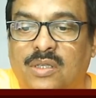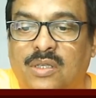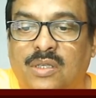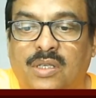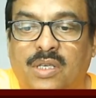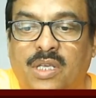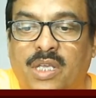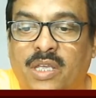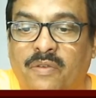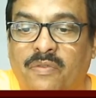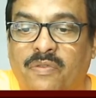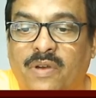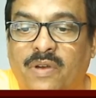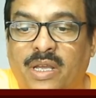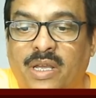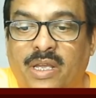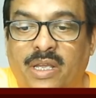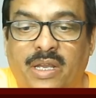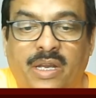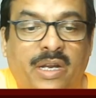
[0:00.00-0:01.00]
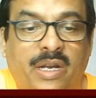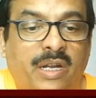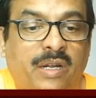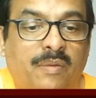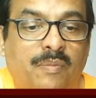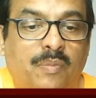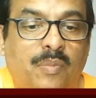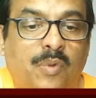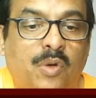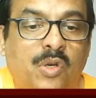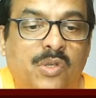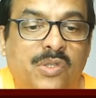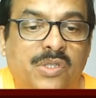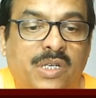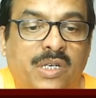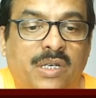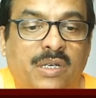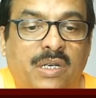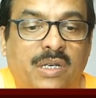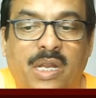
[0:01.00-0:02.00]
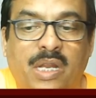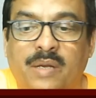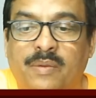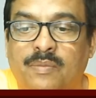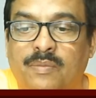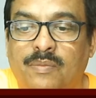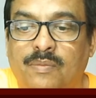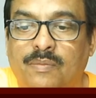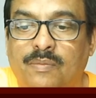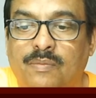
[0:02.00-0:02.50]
a5, and pause and time